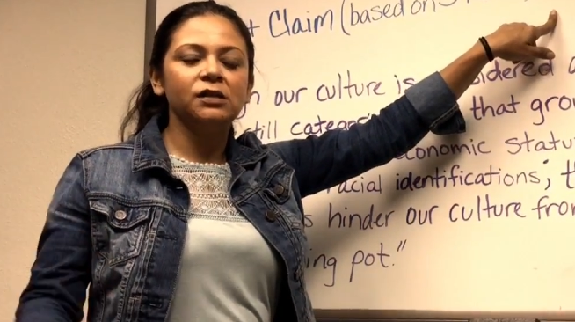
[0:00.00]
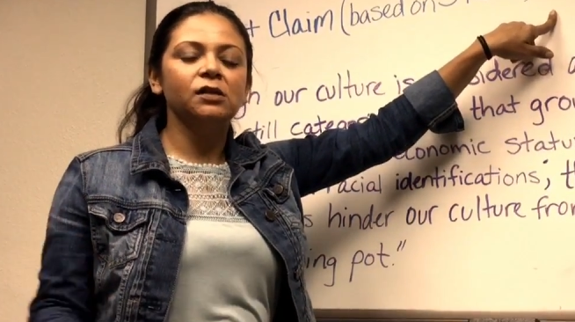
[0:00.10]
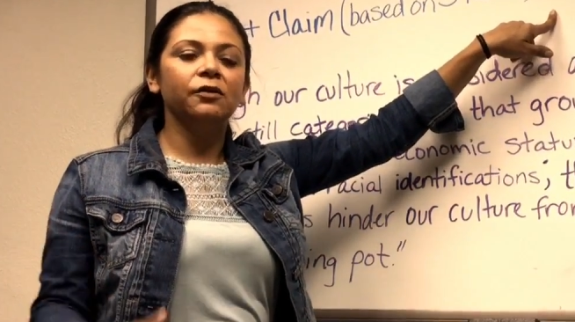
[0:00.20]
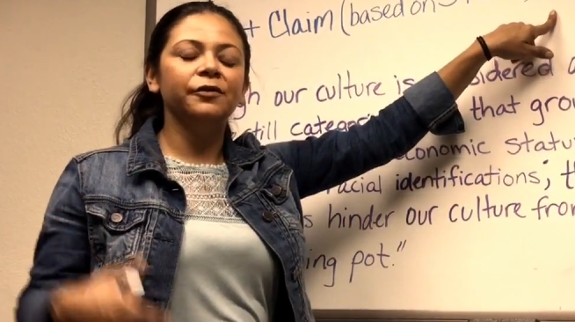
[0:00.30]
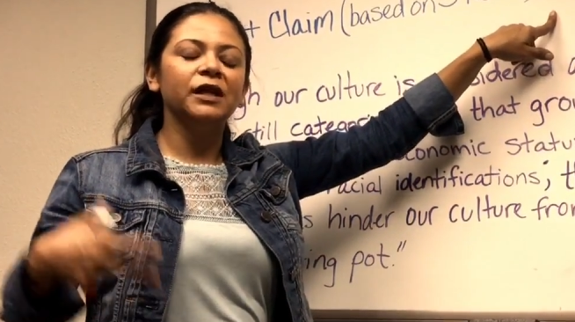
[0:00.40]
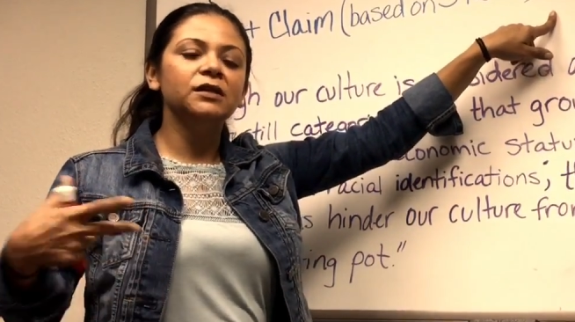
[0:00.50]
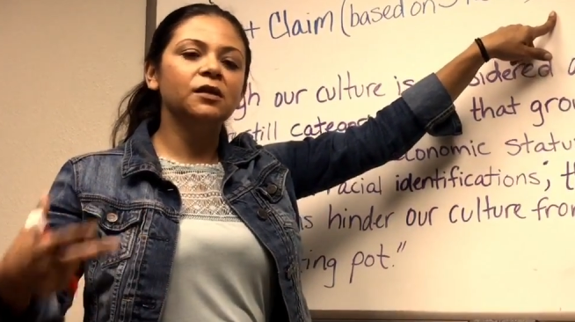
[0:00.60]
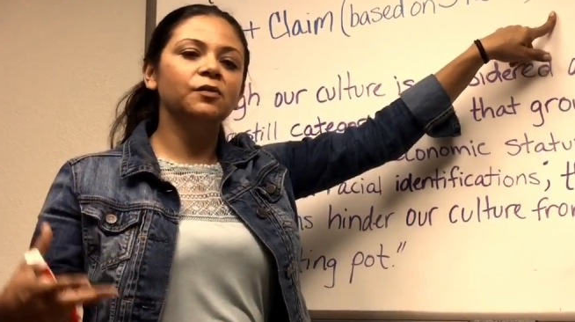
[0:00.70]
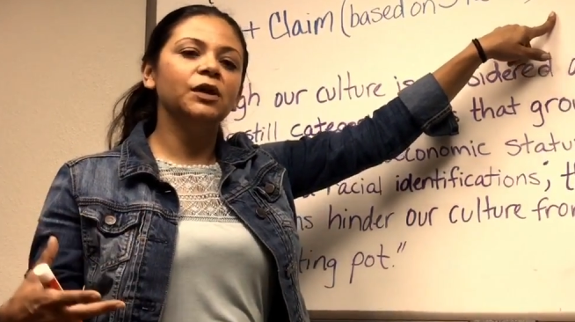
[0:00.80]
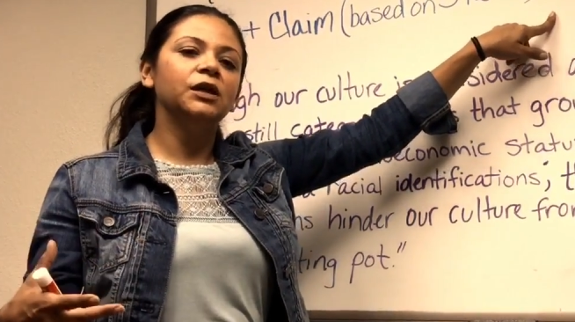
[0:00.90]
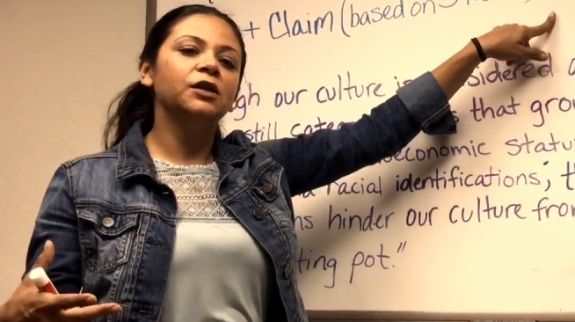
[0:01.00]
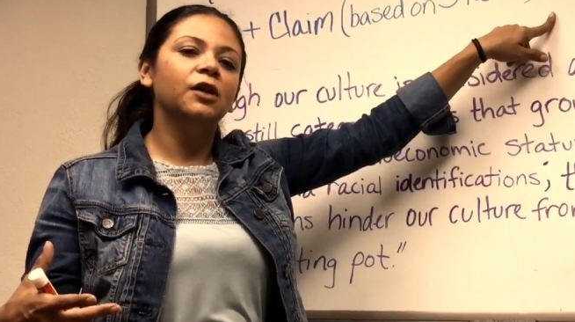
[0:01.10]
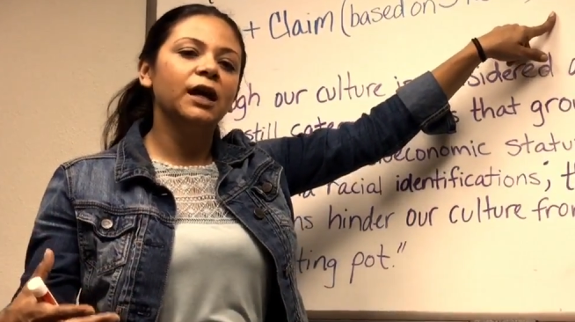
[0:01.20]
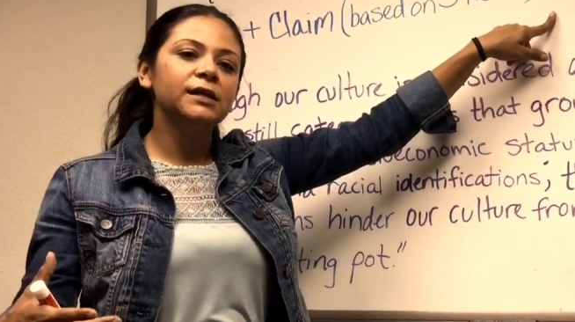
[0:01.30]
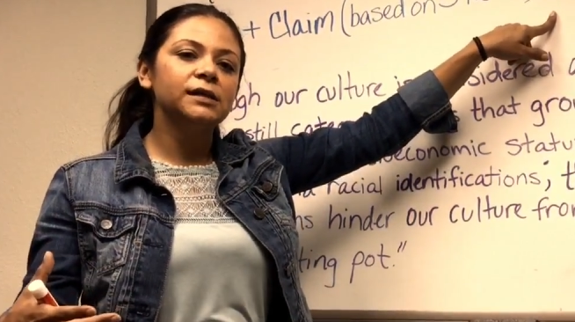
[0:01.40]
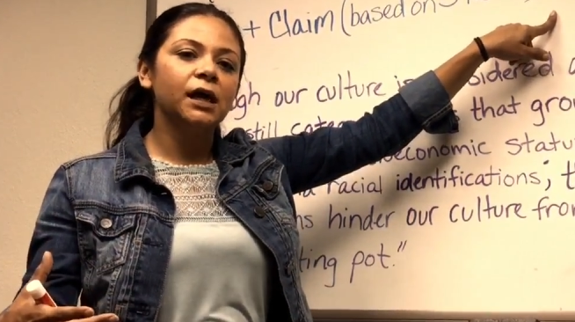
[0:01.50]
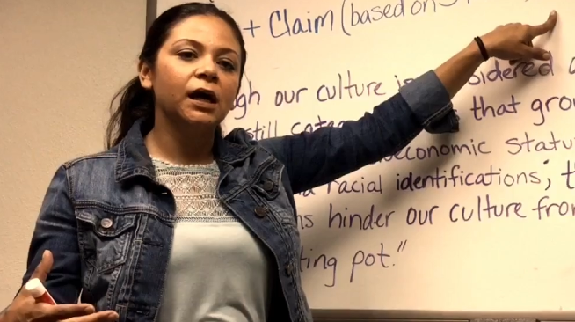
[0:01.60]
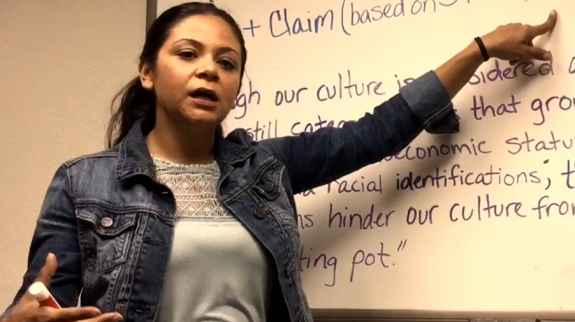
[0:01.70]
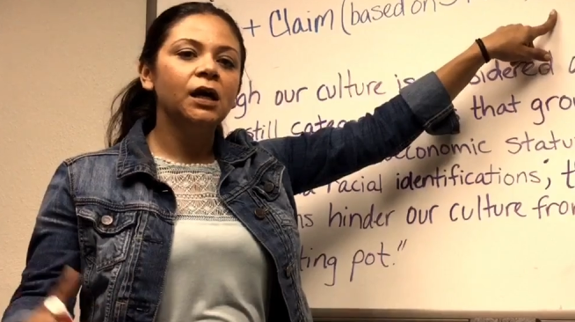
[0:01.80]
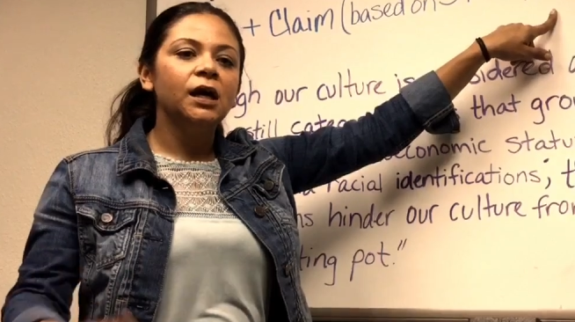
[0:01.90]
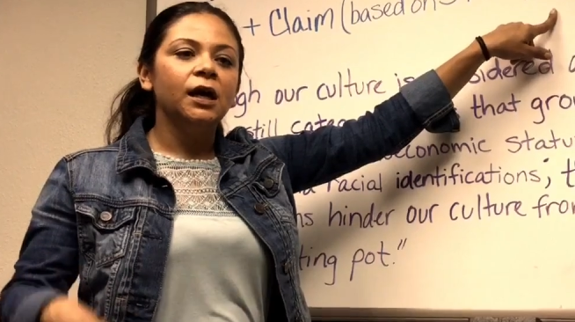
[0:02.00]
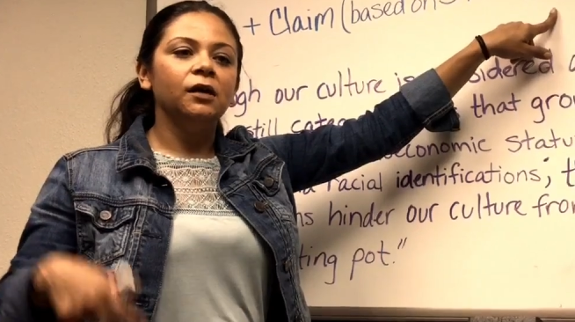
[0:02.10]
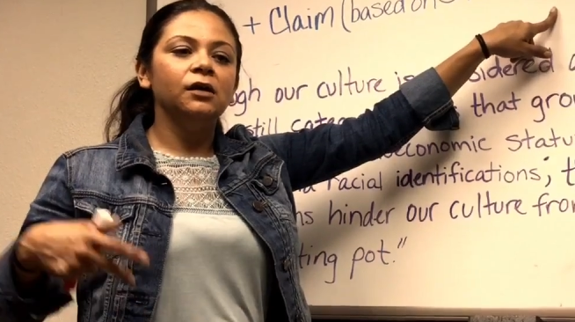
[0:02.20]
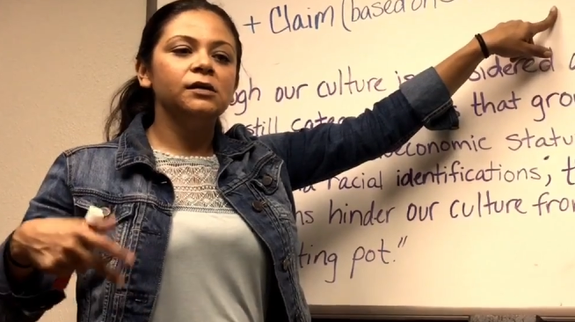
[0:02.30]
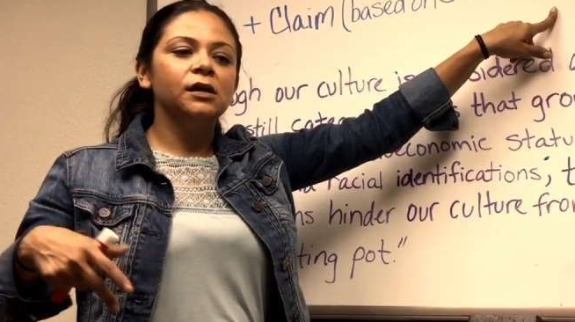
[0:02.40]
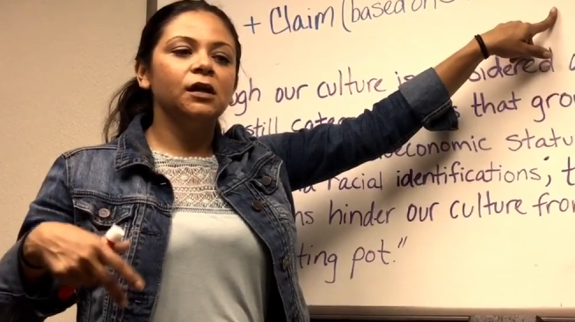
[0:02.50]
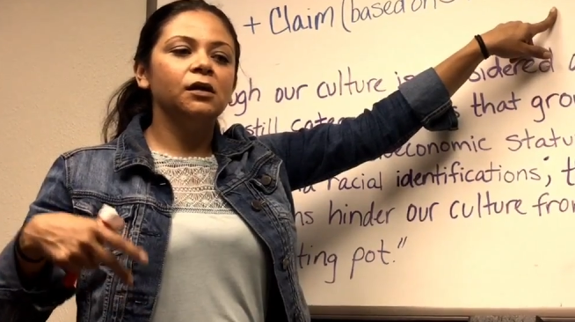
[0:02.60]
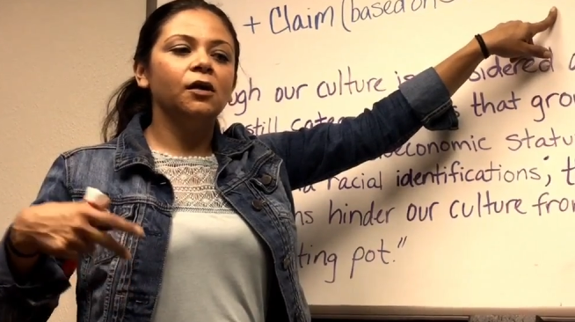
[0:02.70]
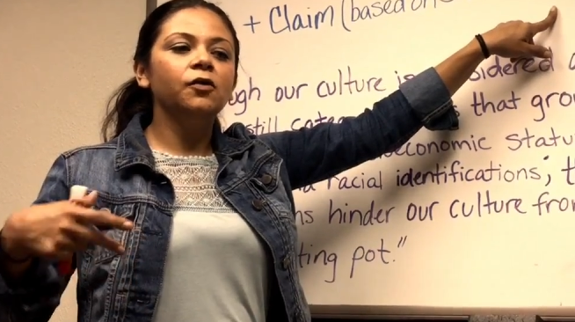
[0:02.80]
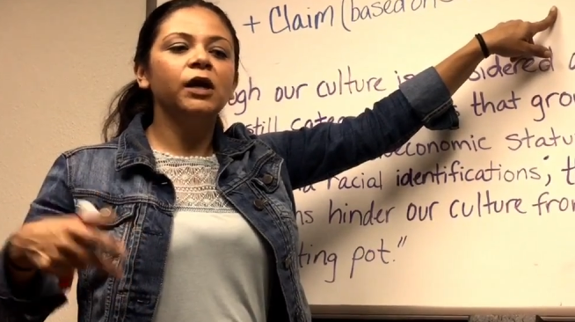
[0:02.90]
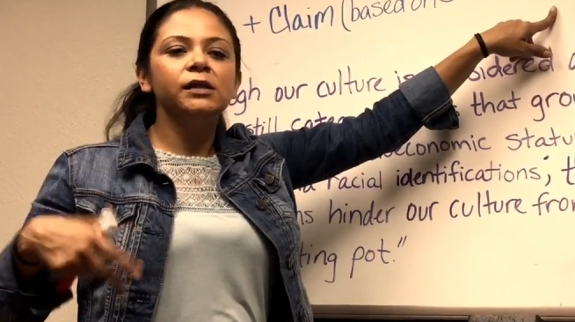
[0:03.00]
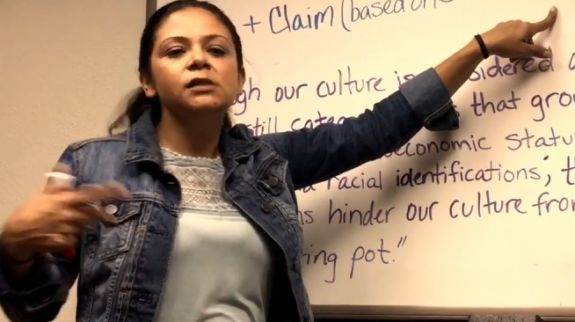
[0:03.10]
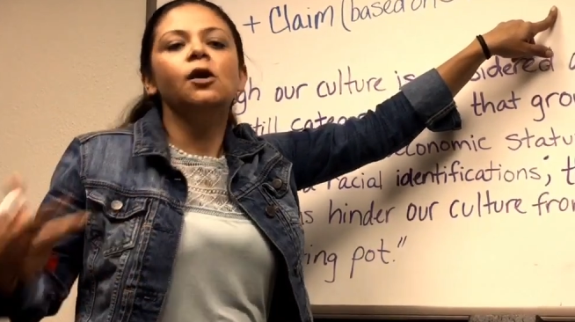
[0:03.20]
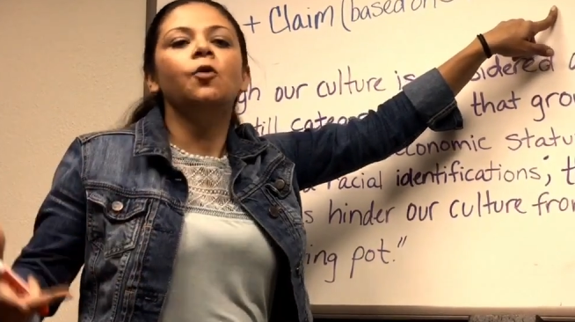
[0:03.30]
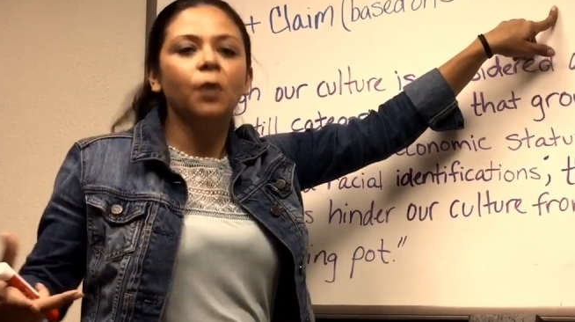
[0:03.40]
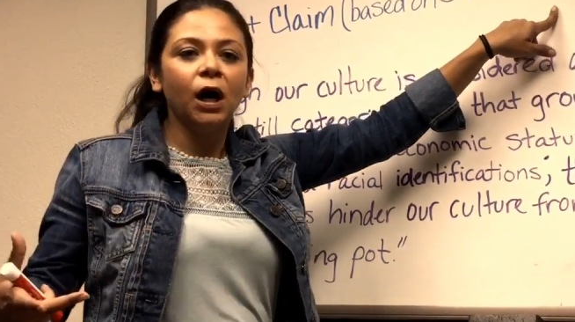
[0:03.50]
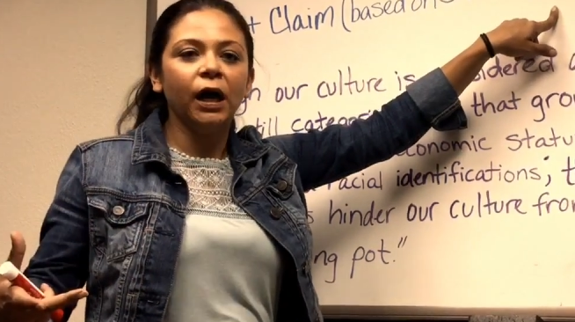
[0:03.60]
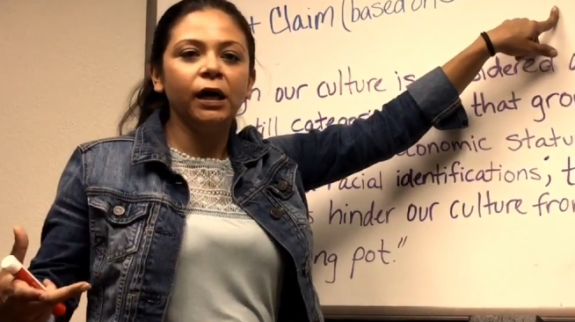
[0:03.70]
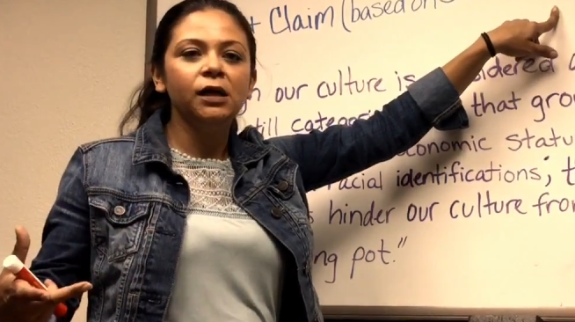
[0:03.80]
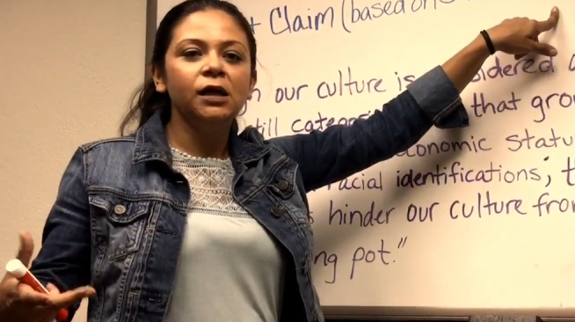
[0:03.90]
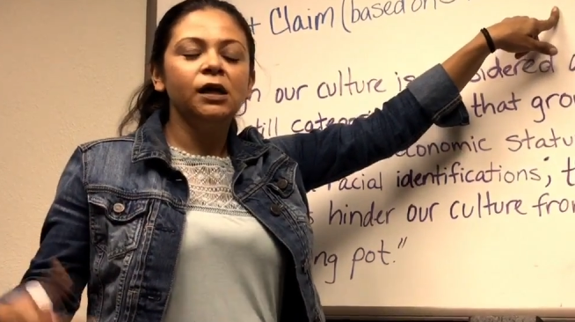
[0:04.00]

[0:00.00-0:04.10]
So if I get done reading your essay and I say, okay, so what?